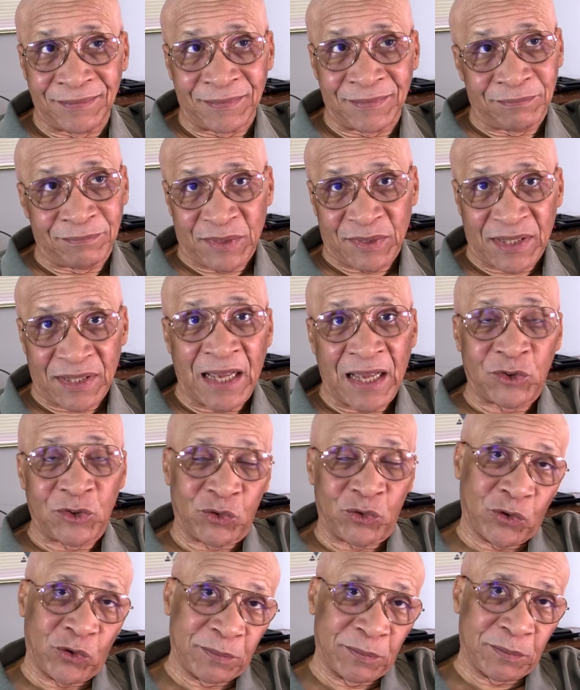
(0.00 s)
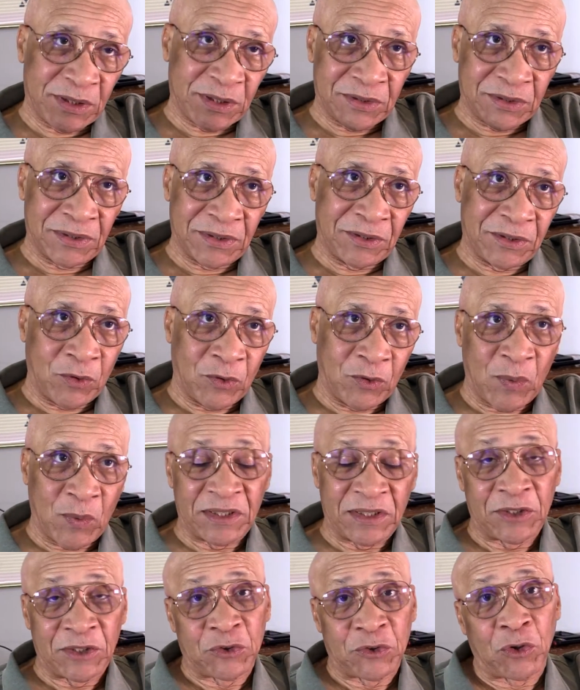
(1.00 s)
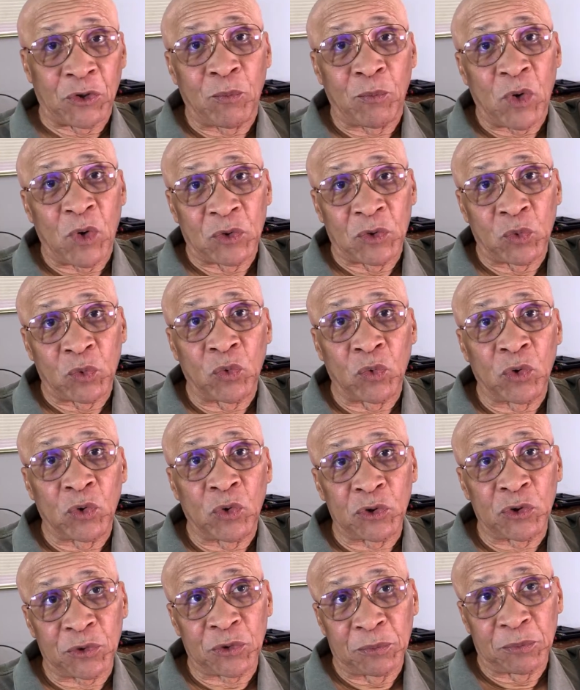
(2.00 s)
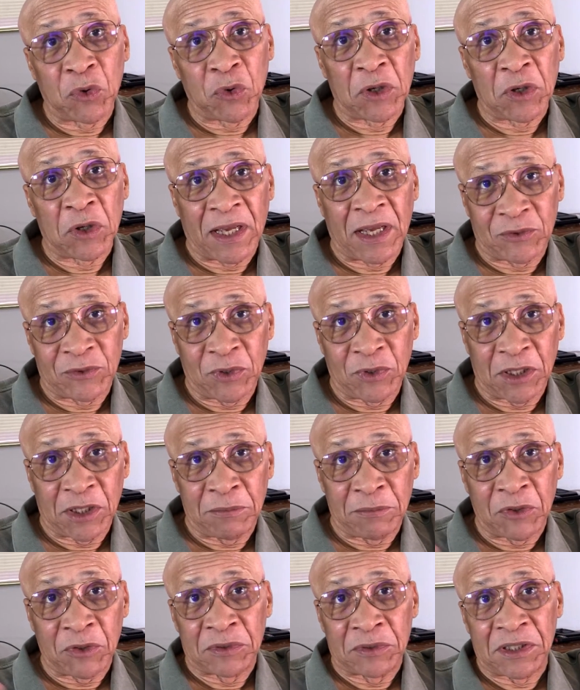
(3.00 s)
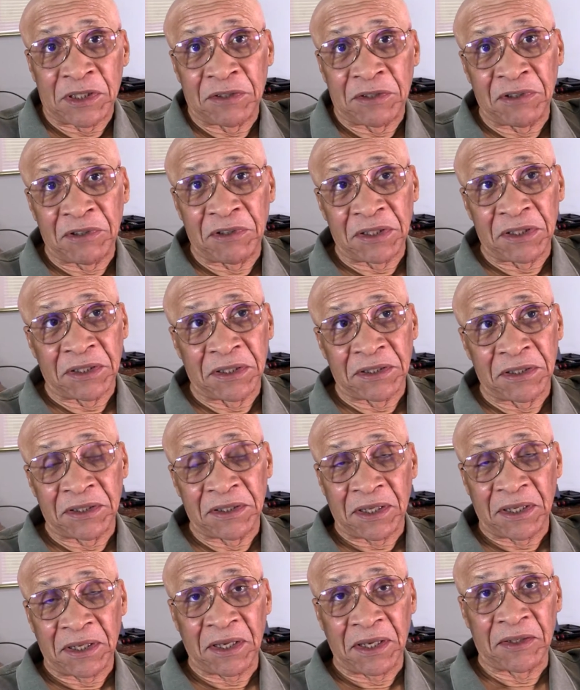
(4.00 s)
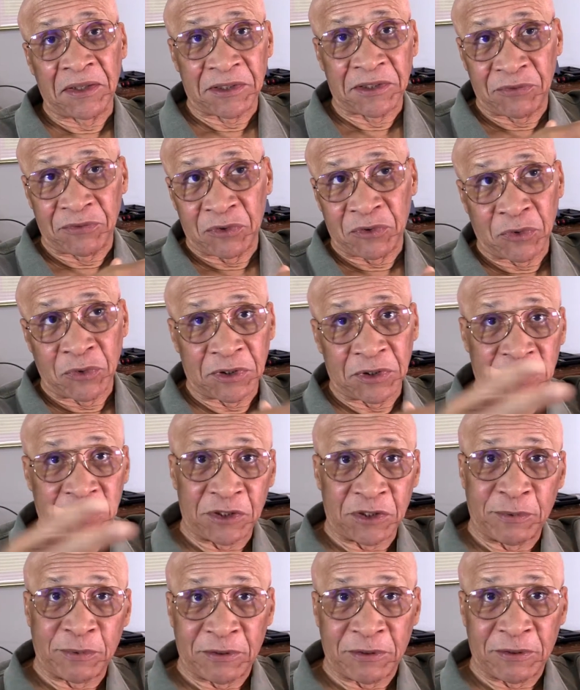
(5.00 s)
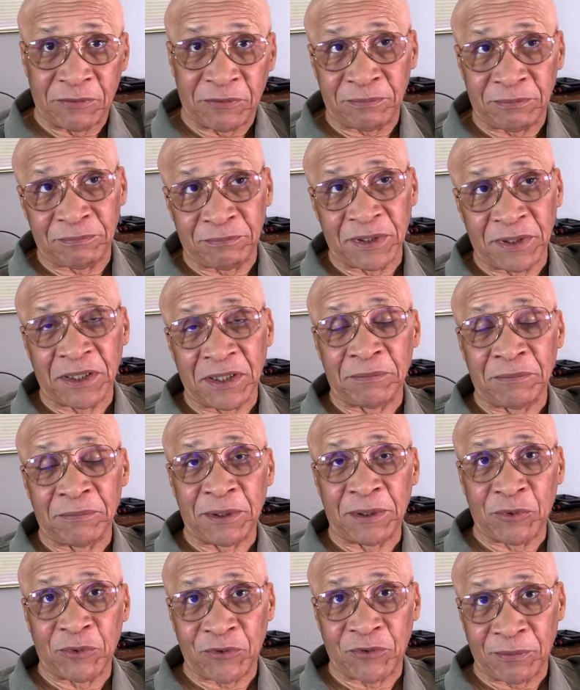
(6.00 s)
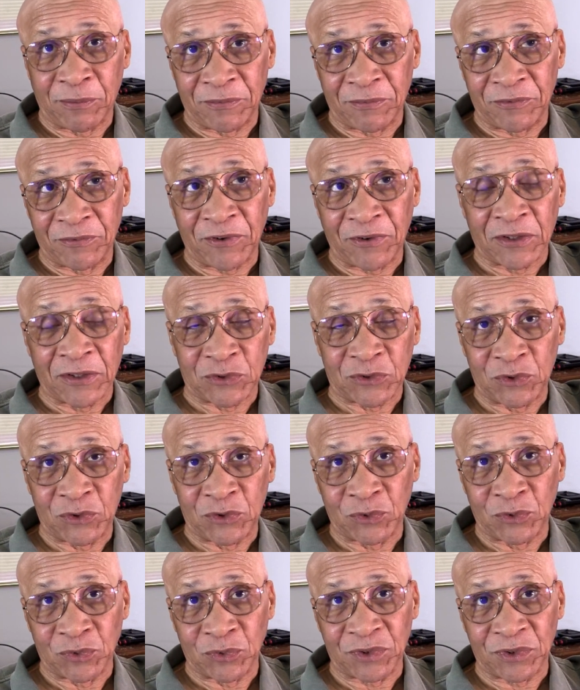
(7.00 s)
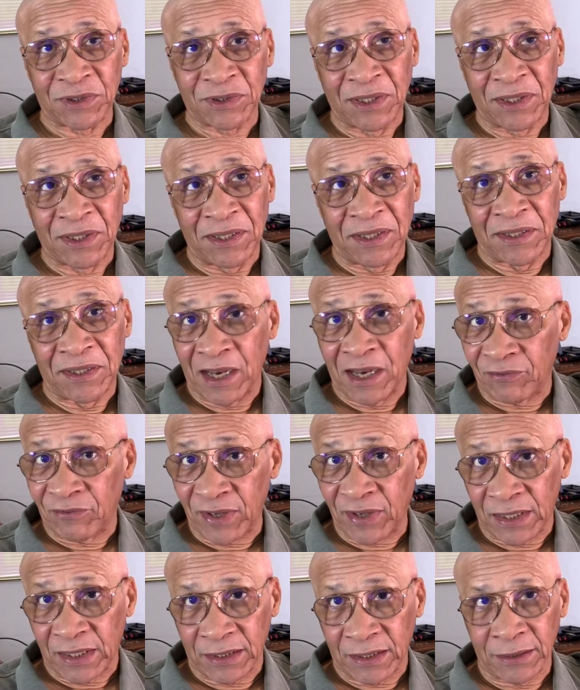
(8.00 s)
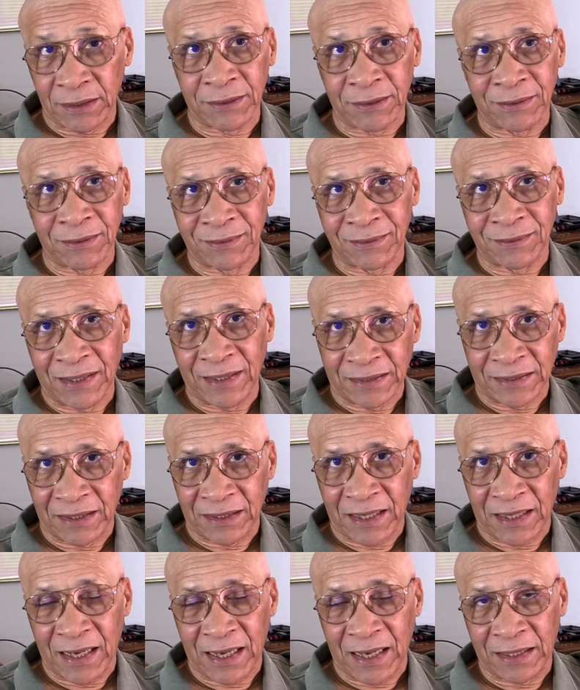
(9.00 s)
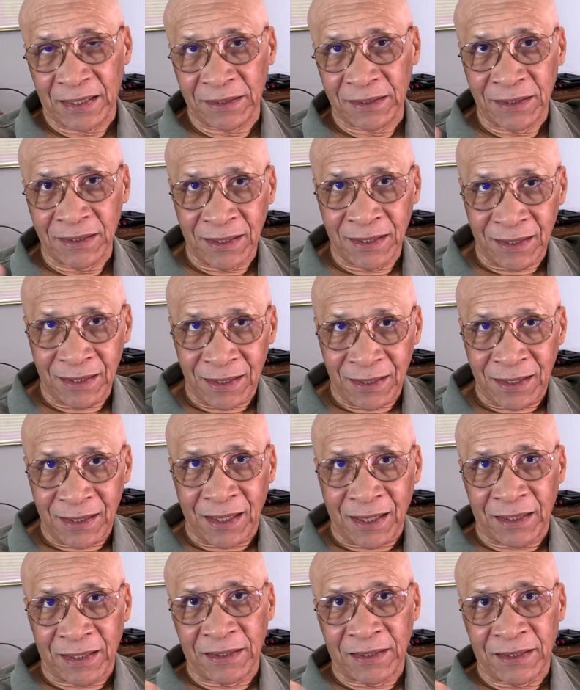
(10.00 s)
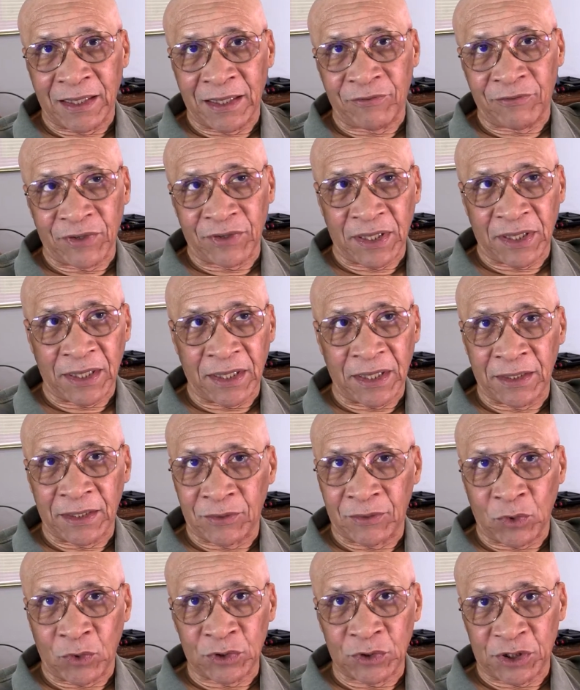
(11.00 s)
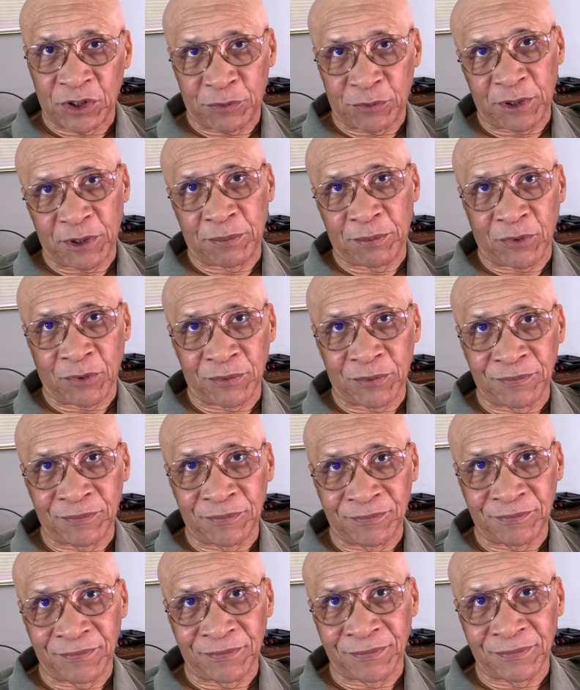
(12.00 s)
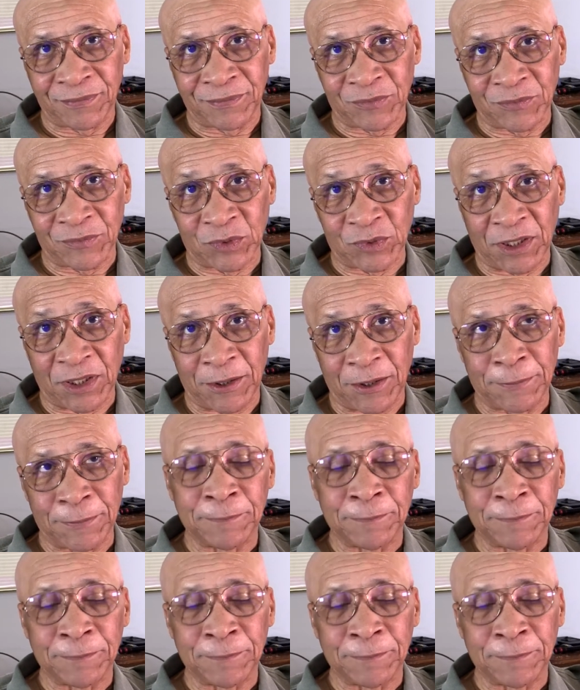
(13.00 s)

Besides, Trump didn't, wanted someone who looks more like you can be on TV than anything else. If you notice, he's been picking people from Fox News. They are failing, like the guy at the FAA and all these people. Okay?